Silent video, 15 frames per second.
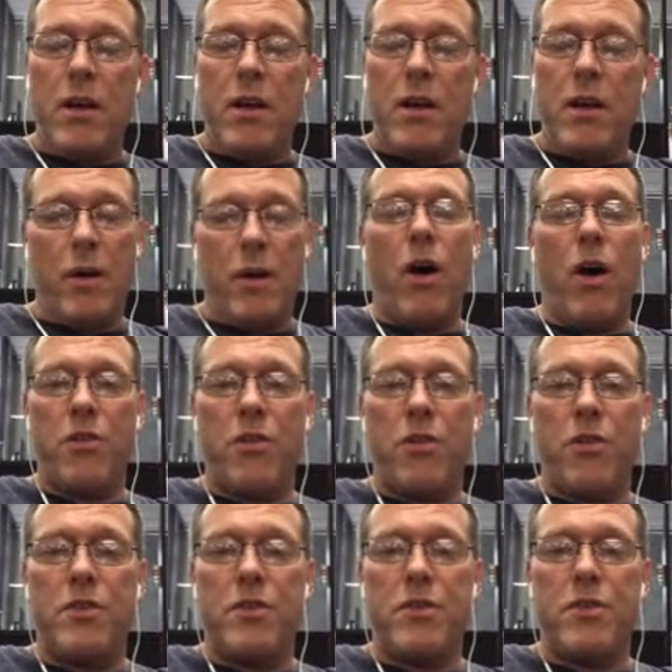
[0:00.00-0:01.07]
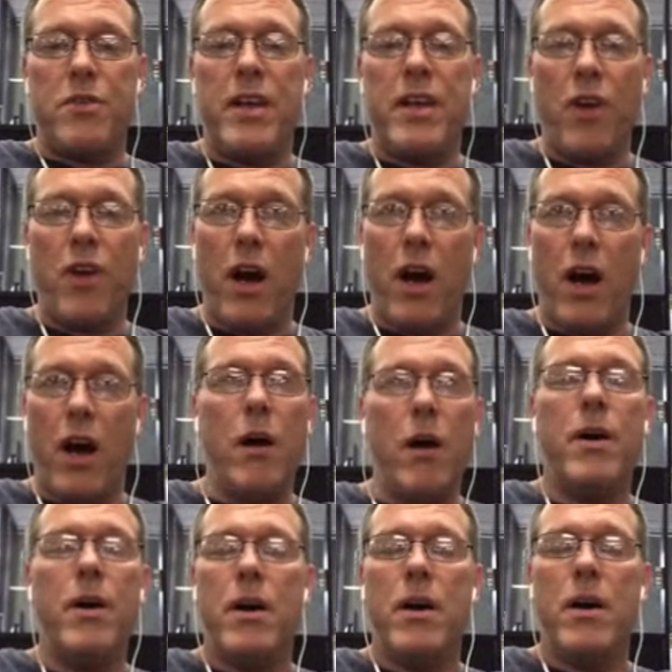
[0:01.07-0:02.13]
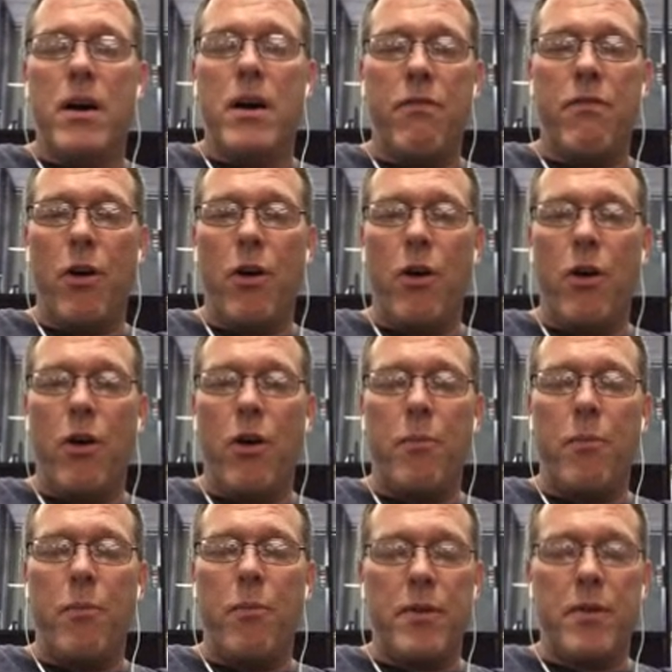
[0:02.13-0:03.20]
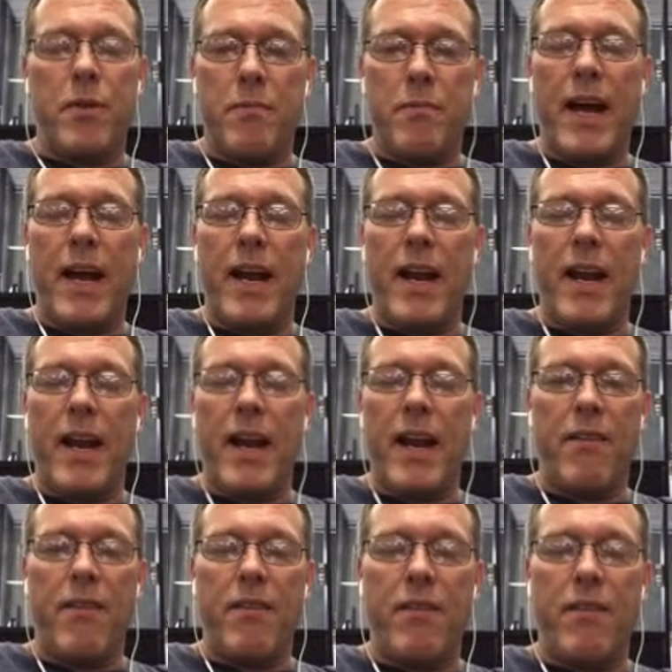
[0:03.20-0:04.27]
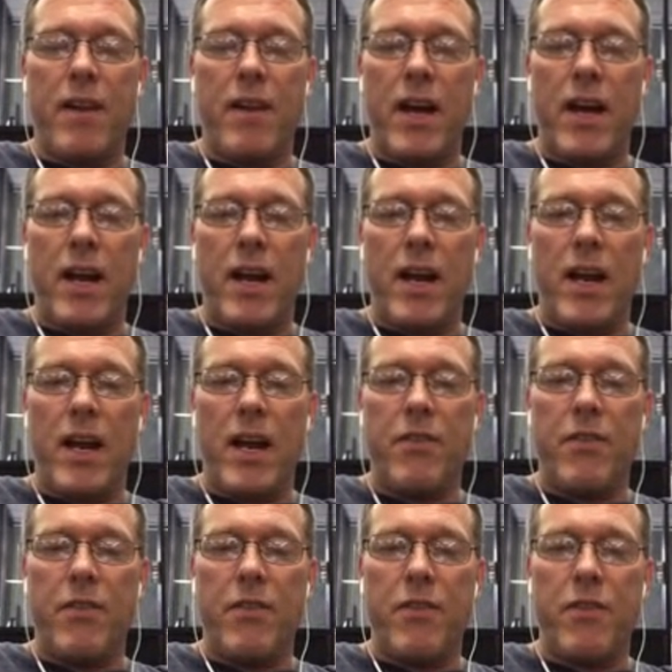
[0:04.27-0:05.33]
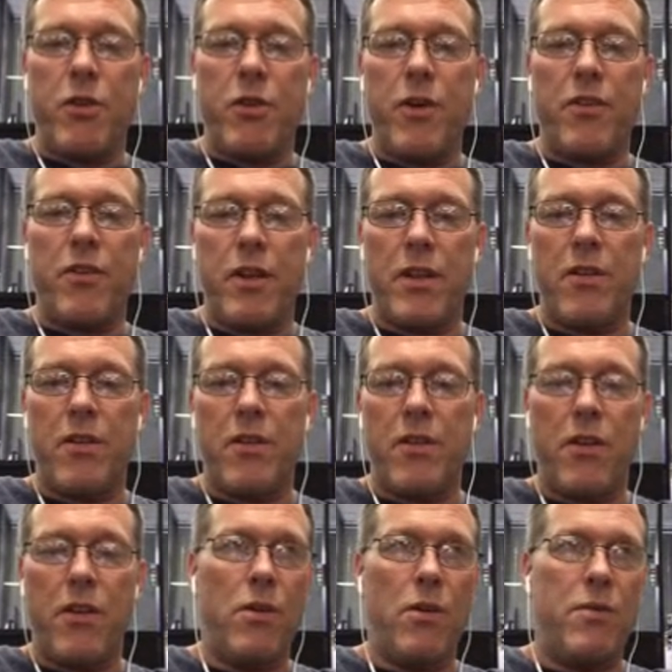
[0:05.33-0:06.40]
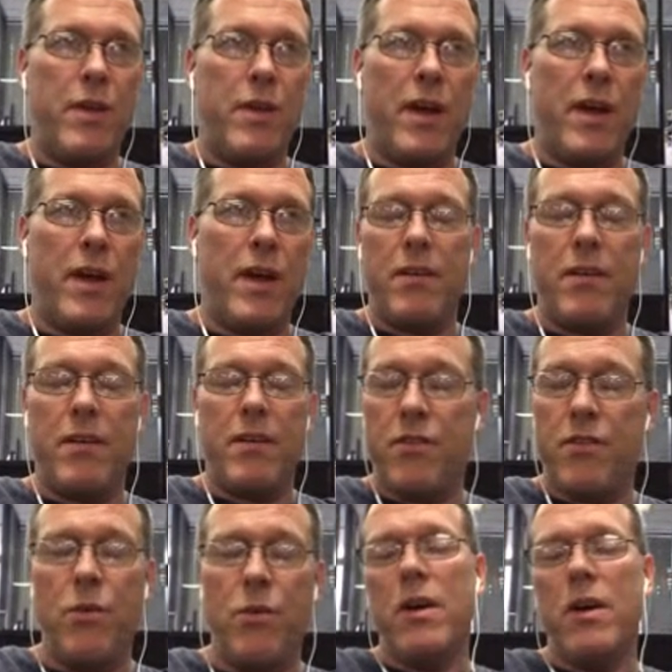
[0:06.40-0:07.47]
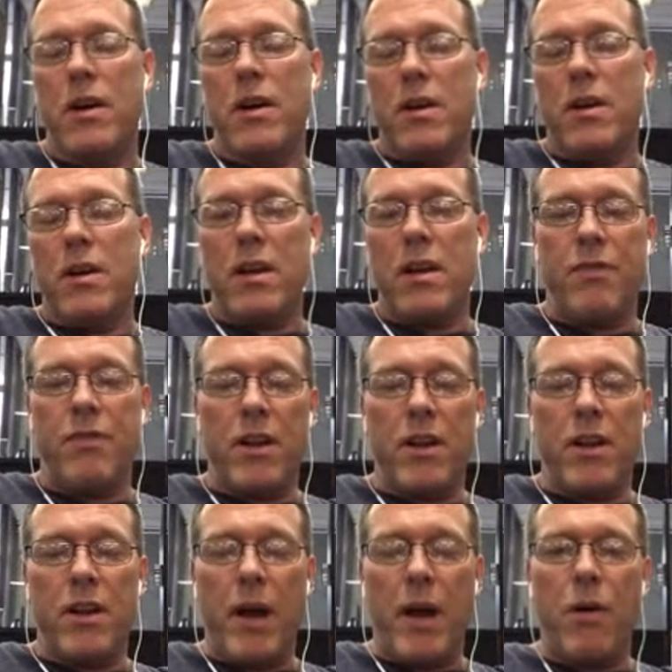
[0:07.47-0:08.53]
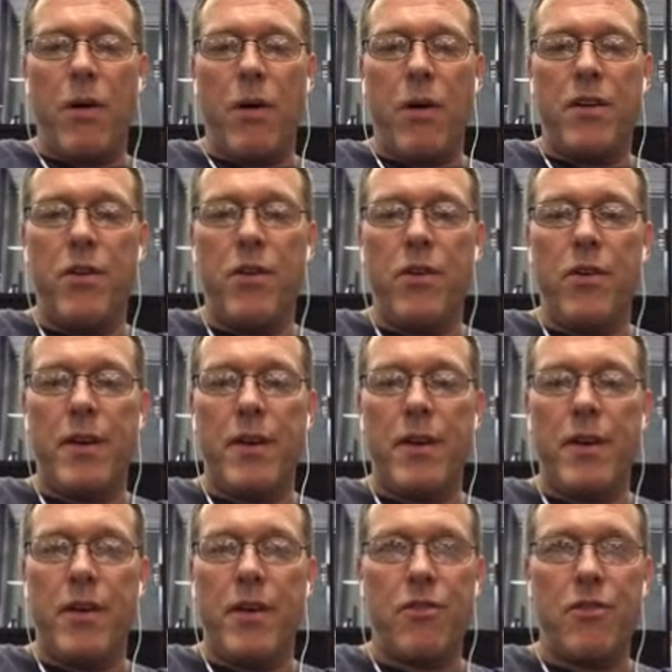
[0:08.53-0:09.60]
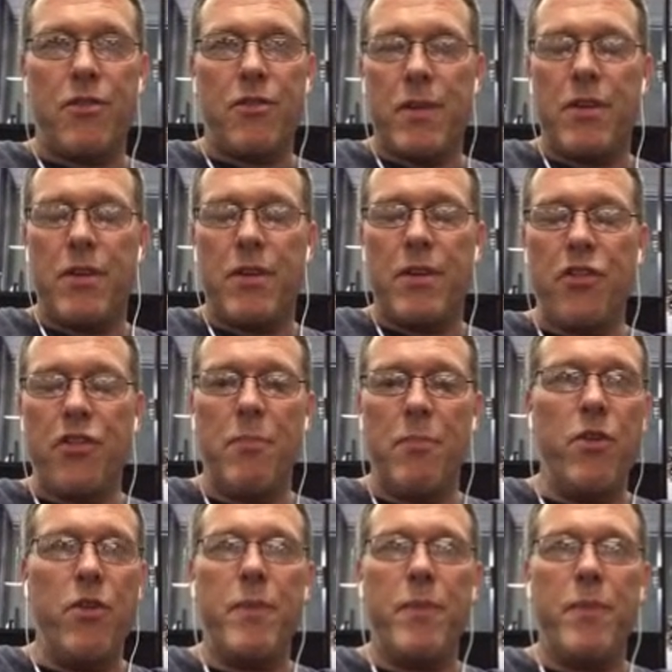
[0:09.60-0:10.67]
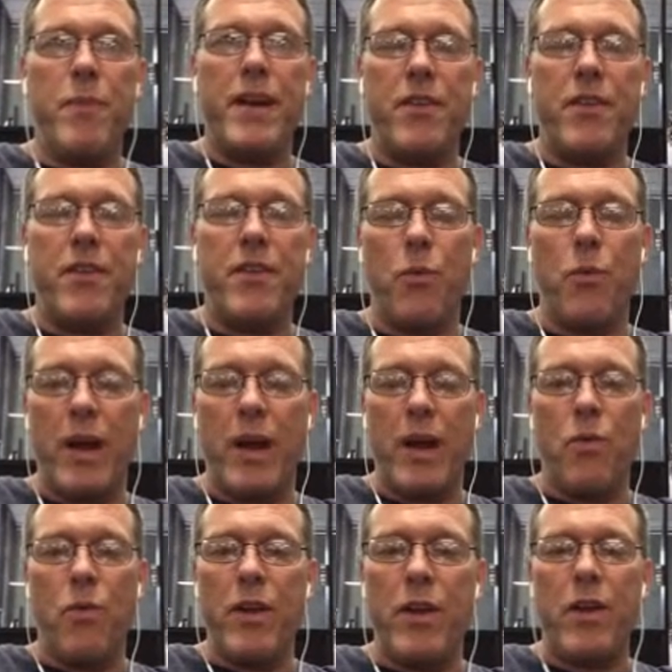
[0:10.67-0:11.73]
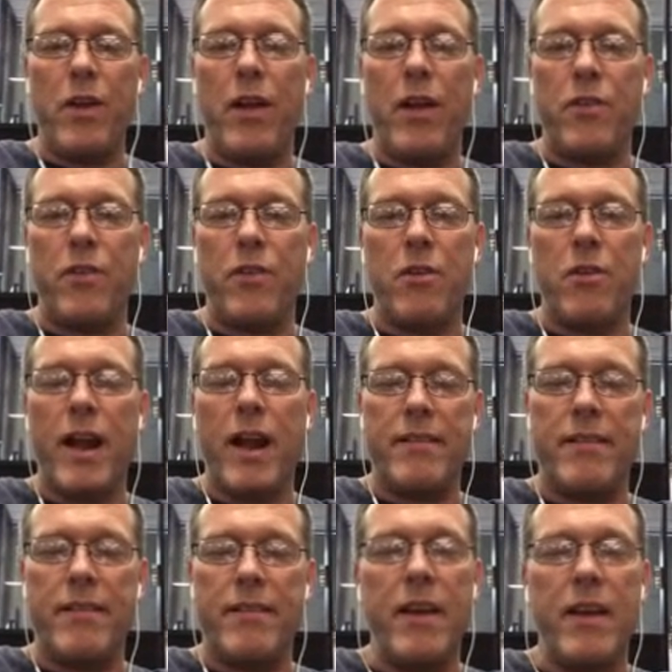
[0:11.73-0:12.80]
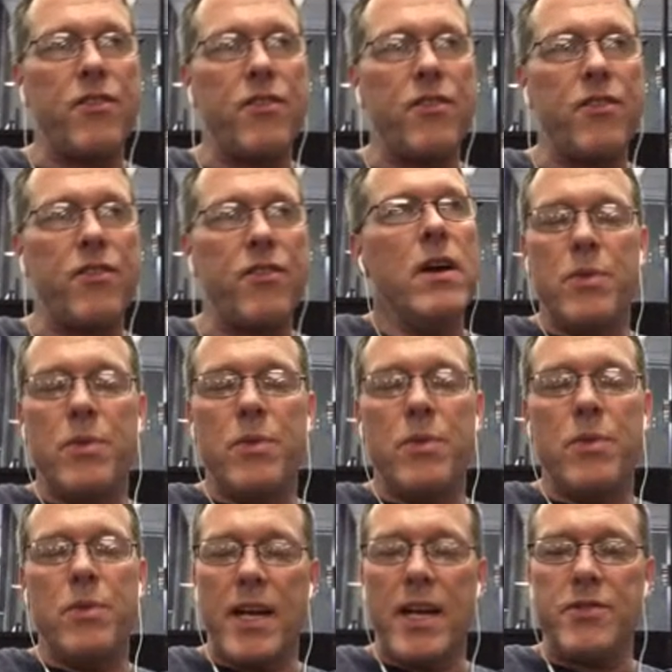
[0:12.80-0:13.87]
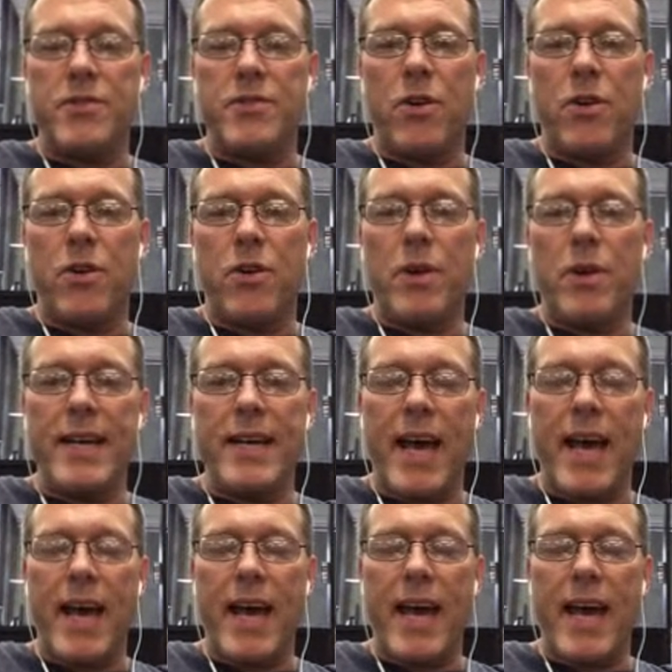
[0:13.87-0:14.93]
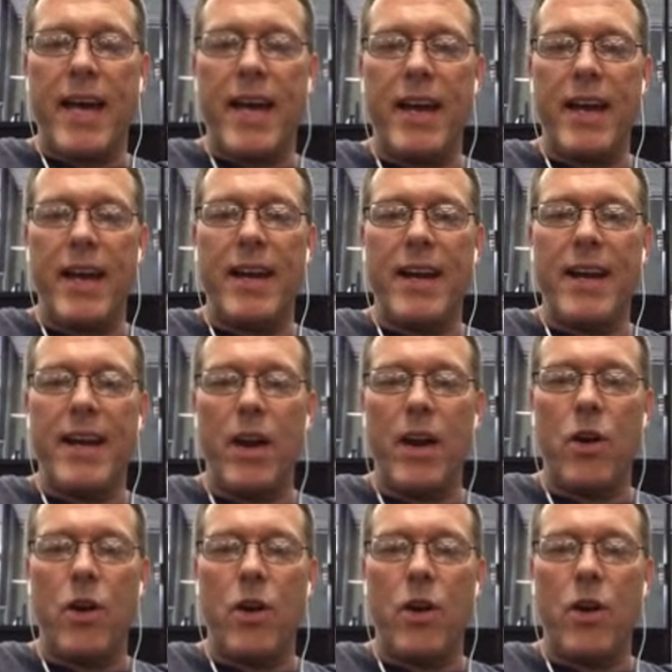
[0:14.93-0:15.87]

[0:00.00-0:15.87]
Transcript: But I also teach up for people that may not have a lot of experience with it, so they too can feel empowered to do it, because it's just movement. And the rail reset system that I teach, which stands for release, activate, integrate,